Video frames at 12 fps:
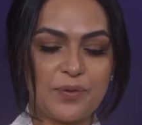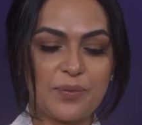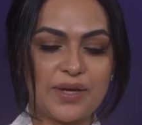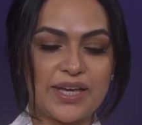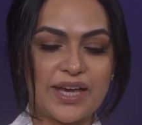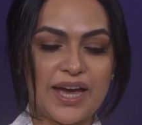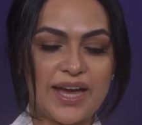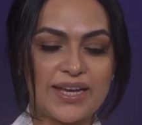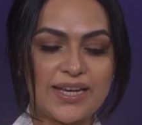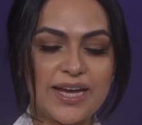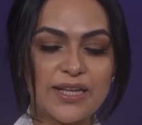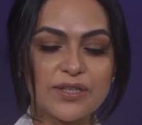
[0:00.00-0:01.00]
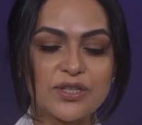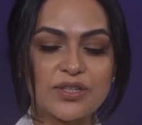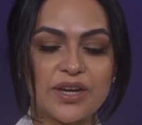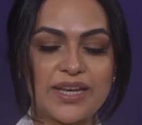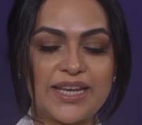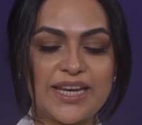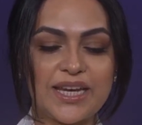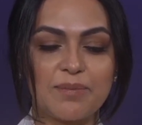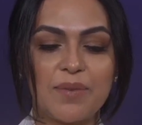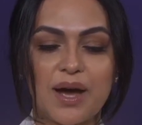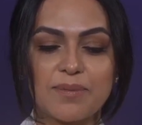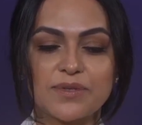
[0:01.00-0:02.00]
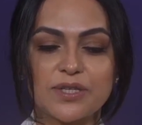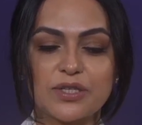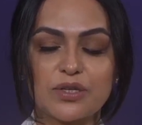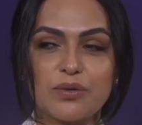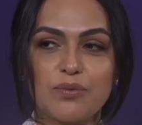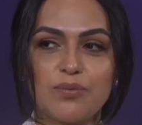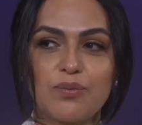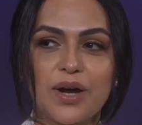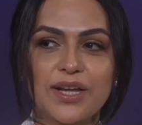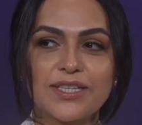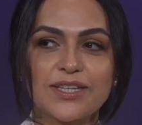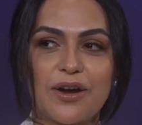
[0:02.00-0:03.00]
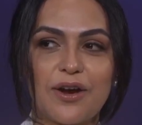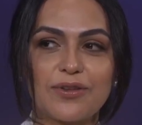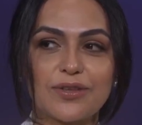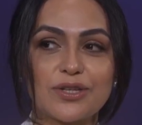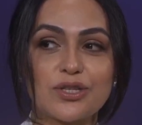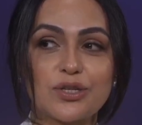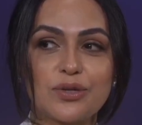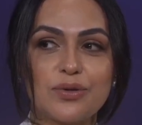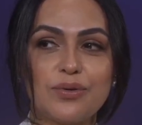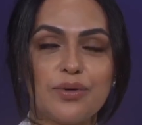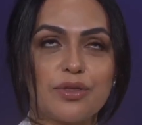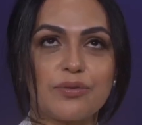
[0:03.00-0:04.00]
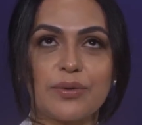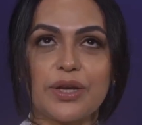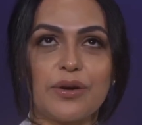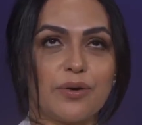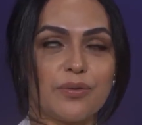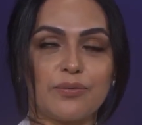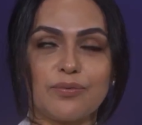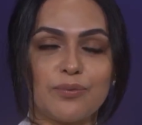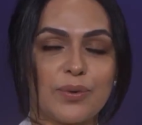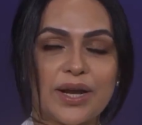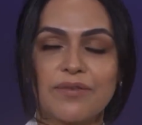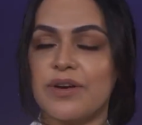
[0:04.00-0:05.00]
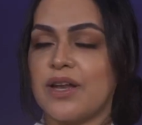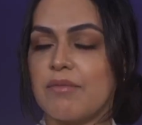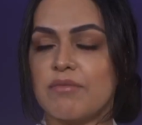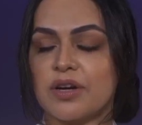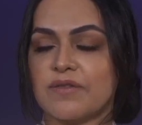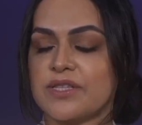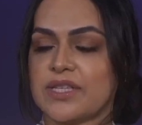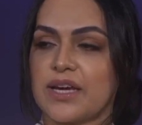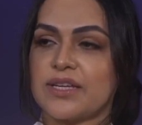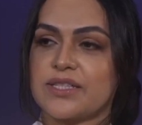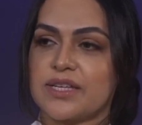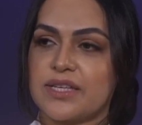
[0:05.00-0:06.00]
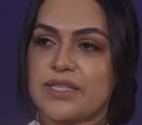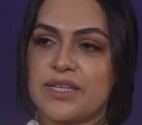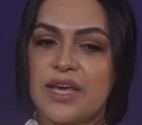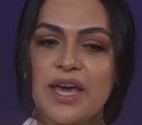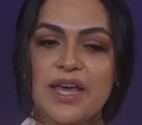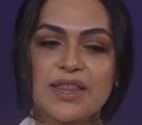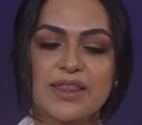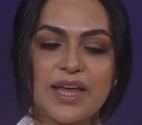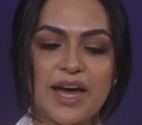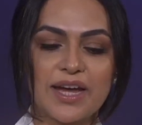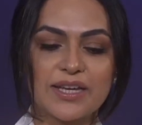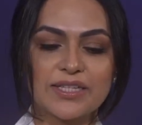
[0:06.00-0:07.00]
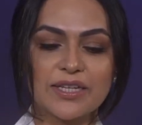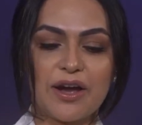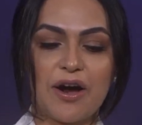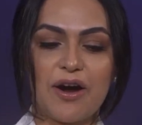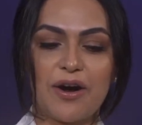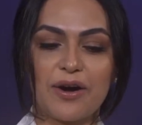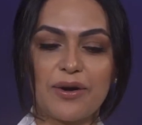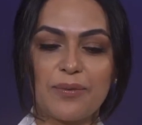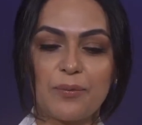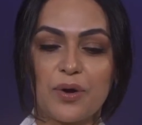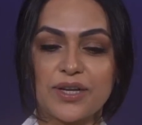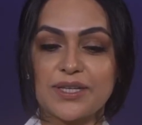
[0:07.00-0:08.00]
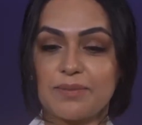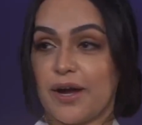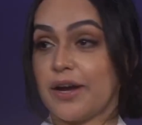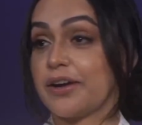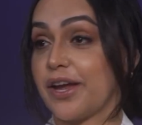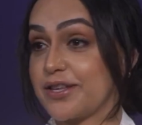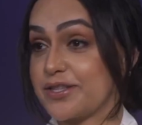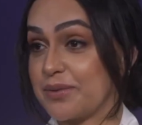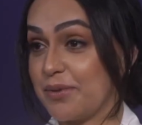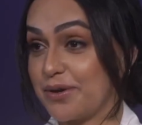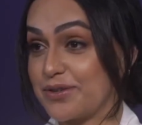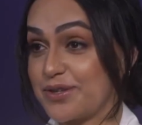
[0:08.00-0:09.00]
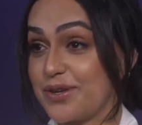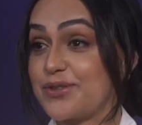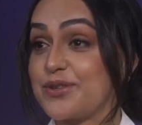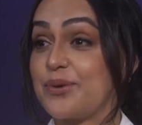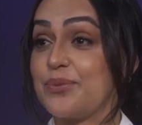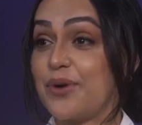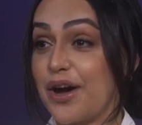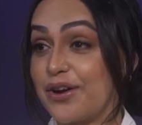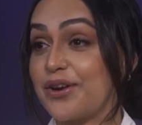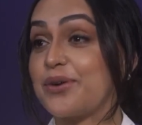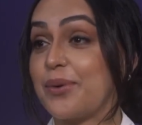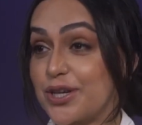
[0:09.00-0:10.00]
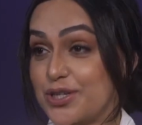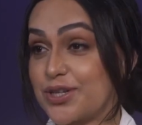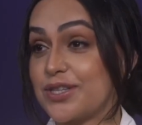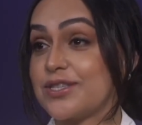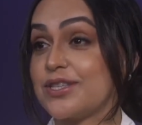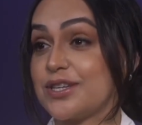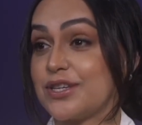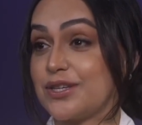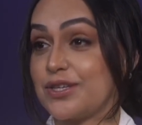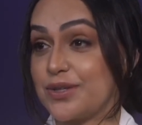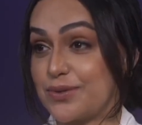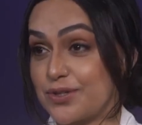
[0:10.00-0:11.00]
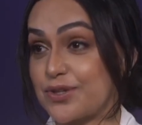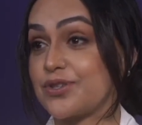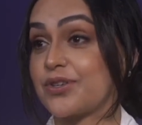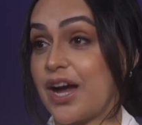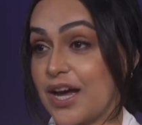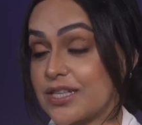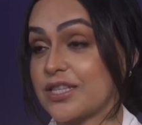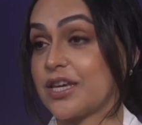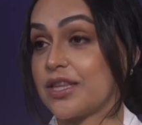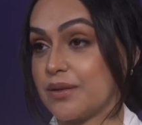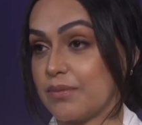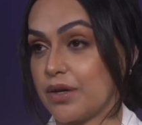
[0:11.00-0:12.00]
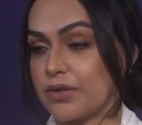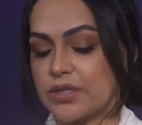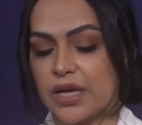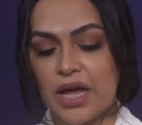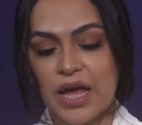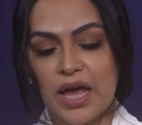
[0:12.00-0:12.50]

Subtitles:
we can illustrate heat maps as to what are the 2, 3, or whatever number of slices that are wanted by our guests the most. So what are questions the users are asking the most?